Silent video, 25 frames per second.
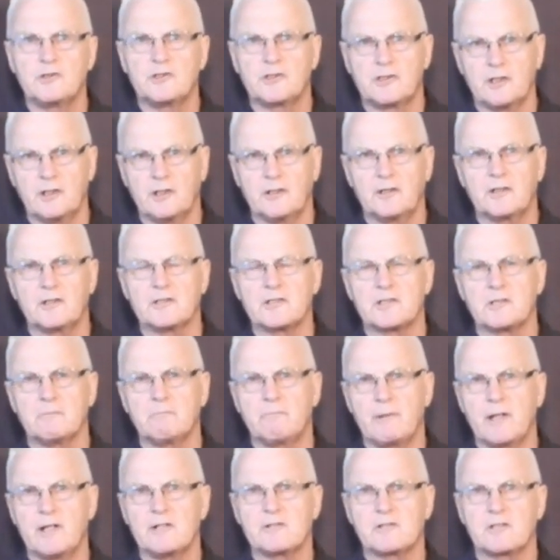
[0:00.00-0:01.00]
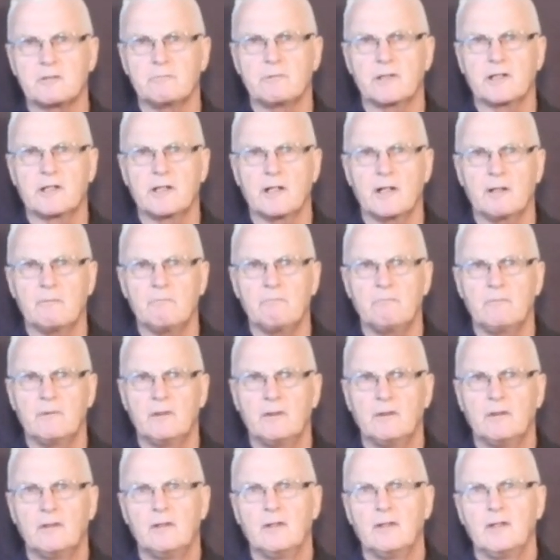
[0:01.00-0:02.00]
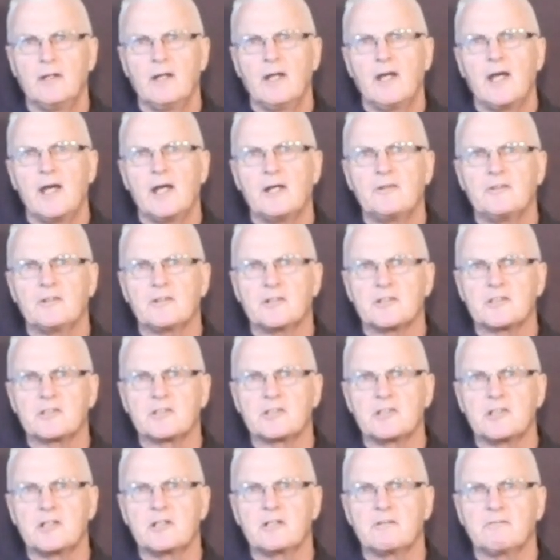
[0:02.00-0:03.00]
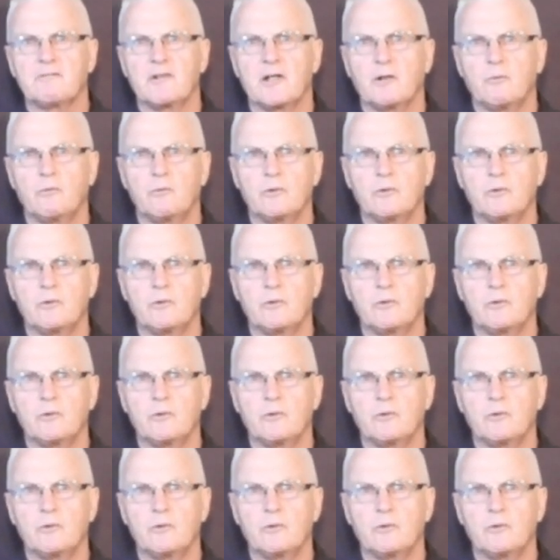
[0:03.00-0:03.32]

Zealand is about to become, and the descent of our